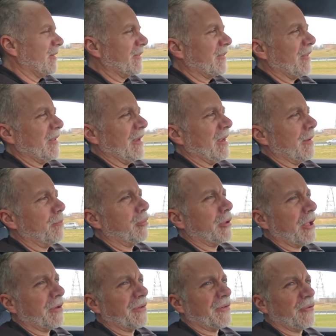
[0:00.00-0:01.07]
it's the
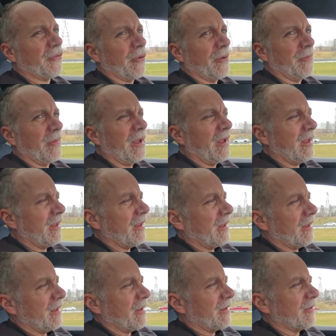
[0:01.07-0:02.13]
Plus trim.
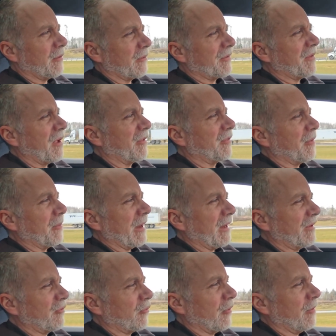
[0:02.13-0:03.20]
So it's not the
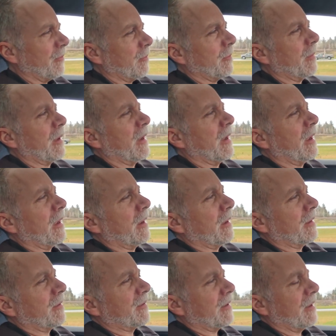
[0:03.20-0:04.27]
base trim.
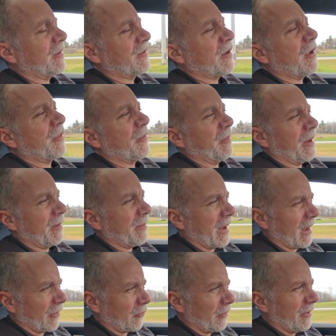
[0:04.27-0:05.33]
It's got the big
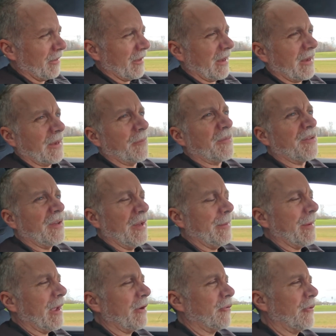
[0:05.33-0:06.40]
battery, the NMC
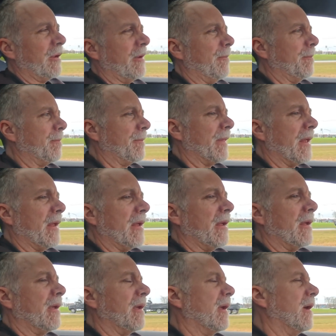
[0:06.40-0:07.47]
battery,
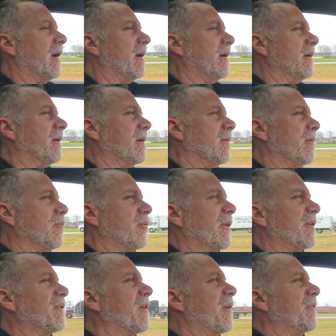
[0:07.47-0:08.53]
but
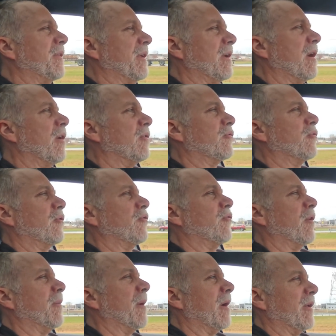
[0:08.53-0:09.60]
it's not the Ultra
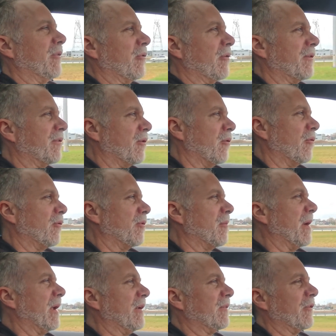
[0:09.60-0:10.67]
trim either. So the
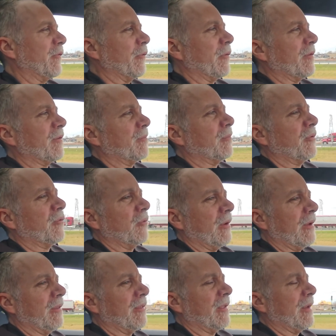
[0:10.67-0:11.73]
main difference
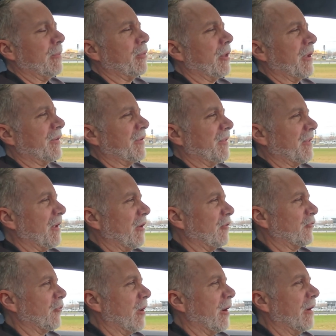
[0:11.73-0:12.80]
between the Plus and the
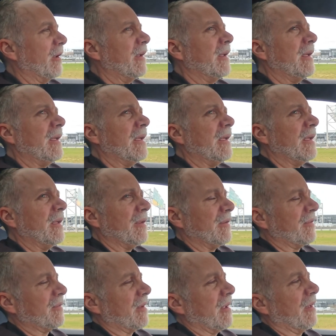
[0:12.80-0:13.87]
Ultra
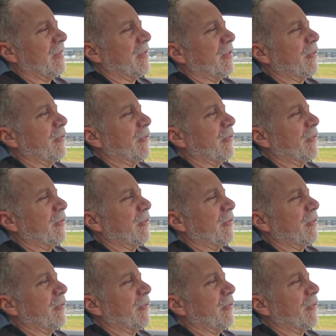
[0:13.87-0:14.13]
is the